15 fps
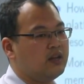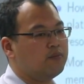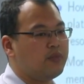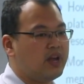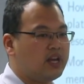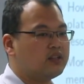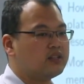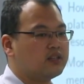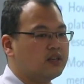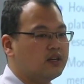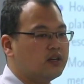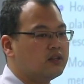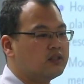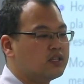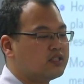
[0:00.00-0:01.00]
make
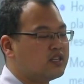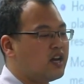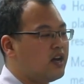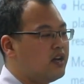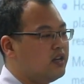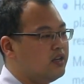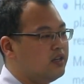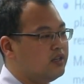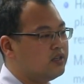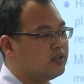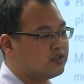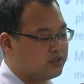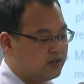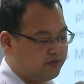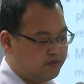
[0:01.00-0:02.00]
the society
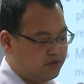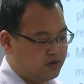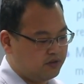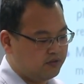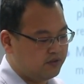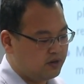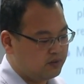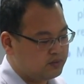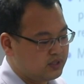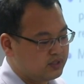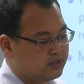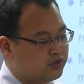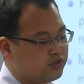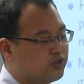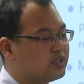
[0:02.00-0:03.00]
suffer from
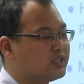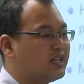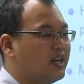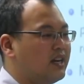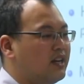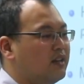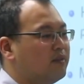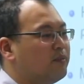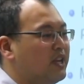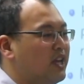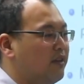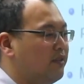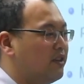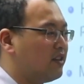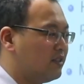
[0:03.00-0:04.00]
this short-sighted
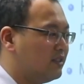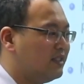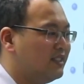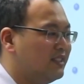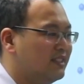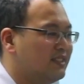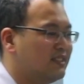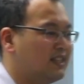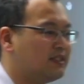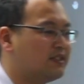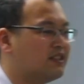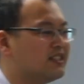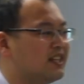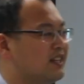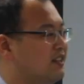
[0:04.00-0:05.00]
behavior. That's
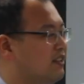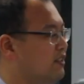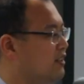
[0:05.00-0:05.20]
all. Thank you.